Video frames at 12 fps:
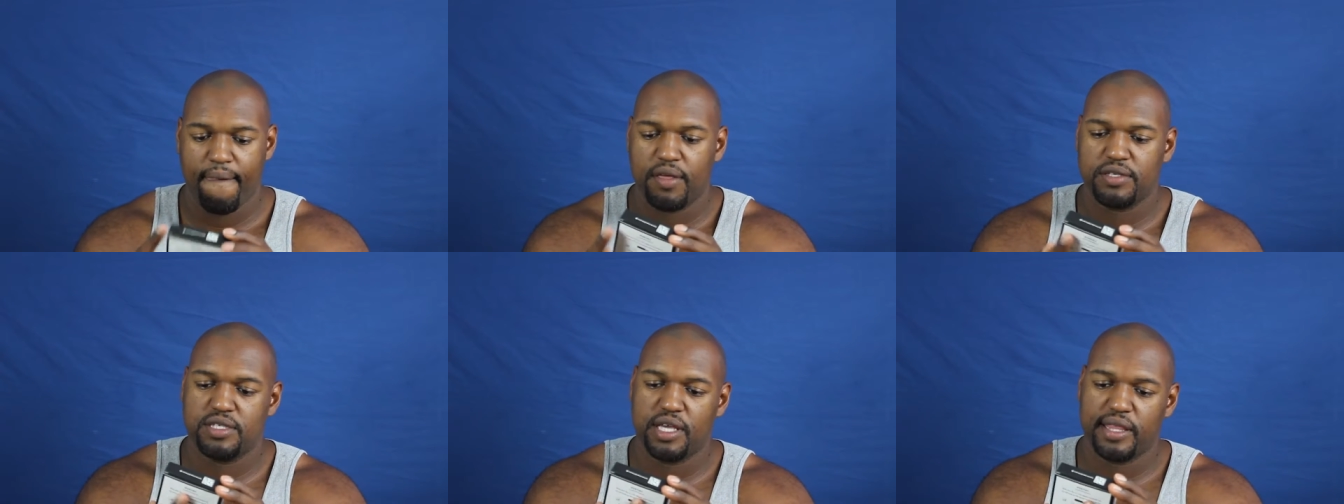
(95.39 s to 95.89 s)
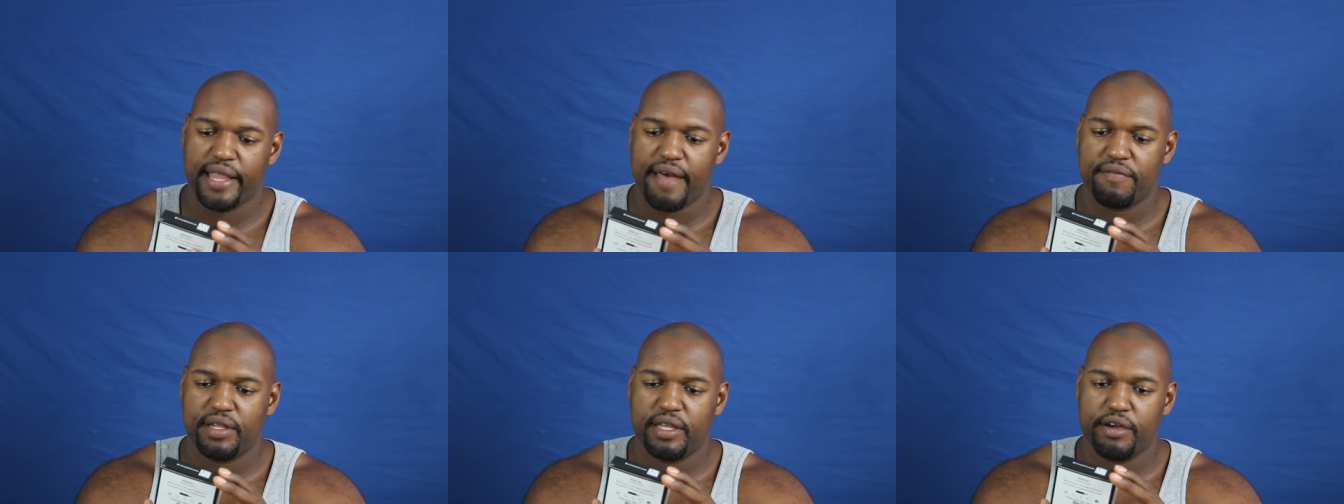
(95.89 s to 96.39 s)
This is a
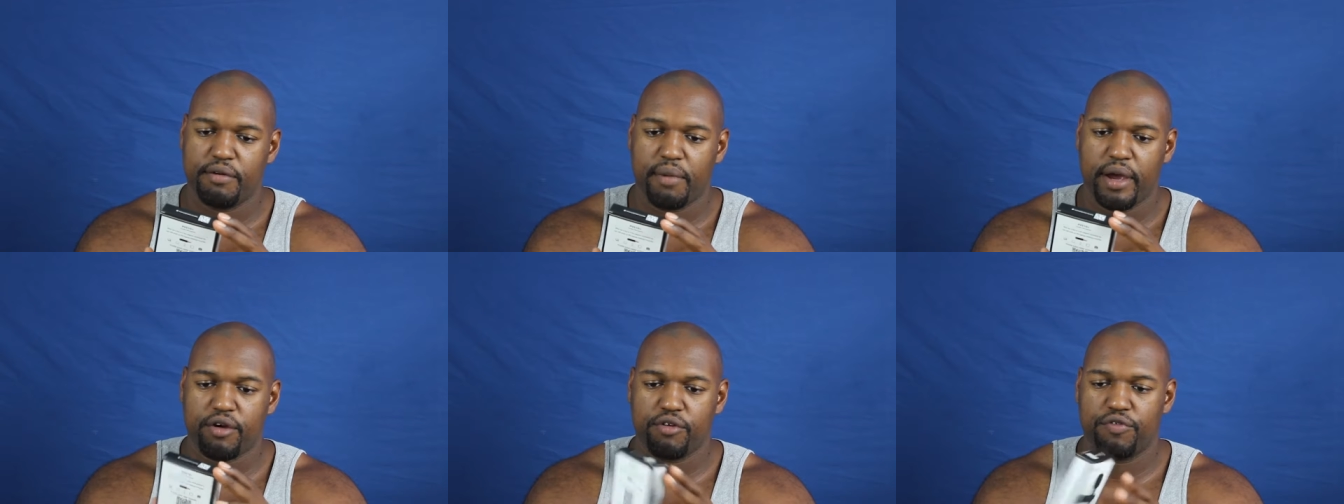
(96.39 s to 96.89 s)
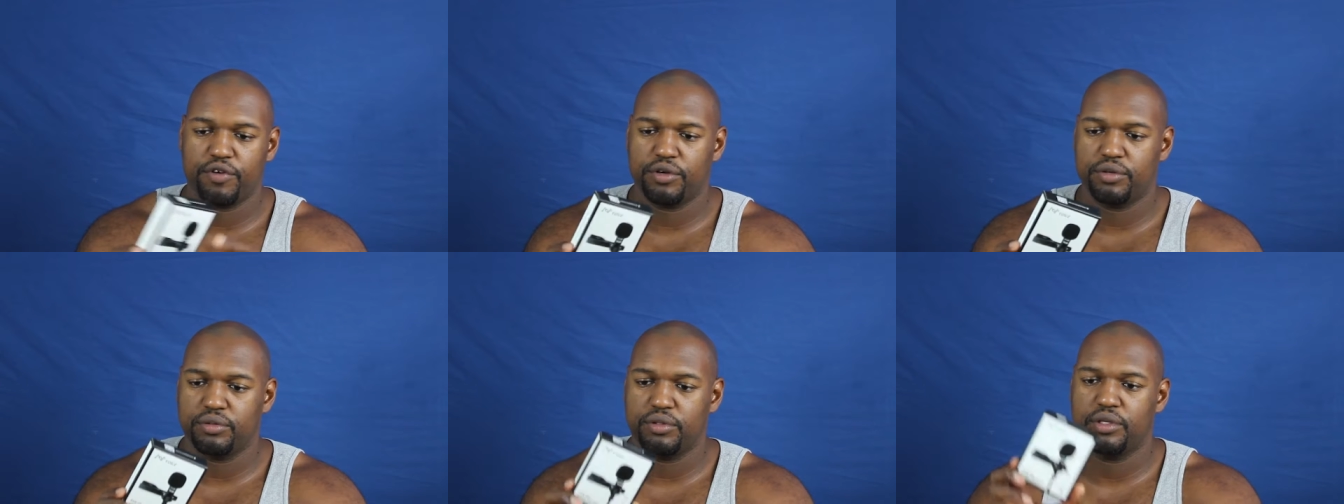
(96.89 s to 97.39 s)
lavalier
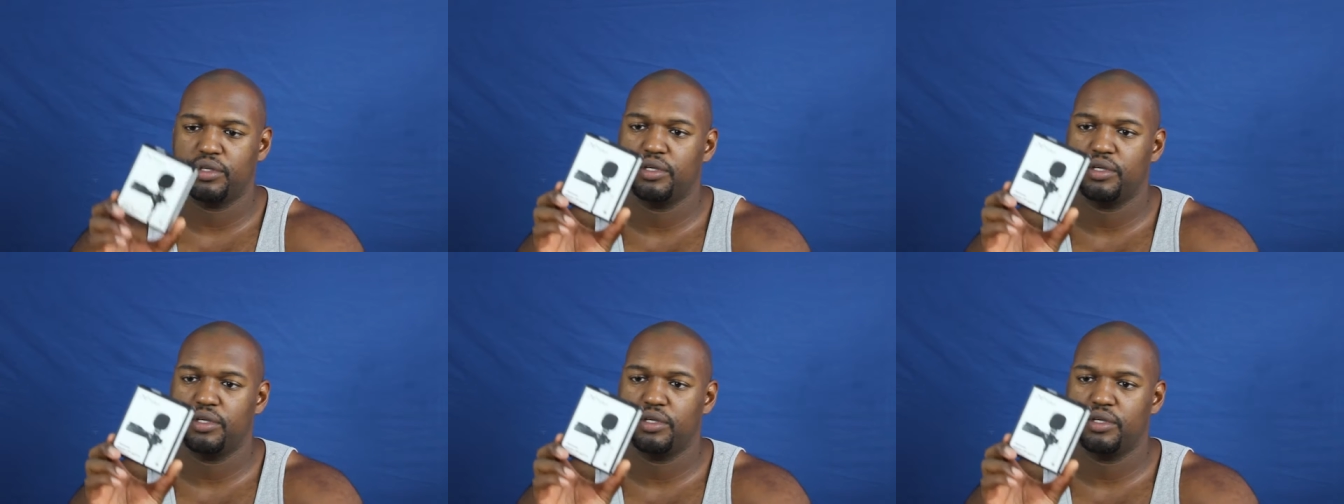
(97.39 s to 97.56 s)
microphone.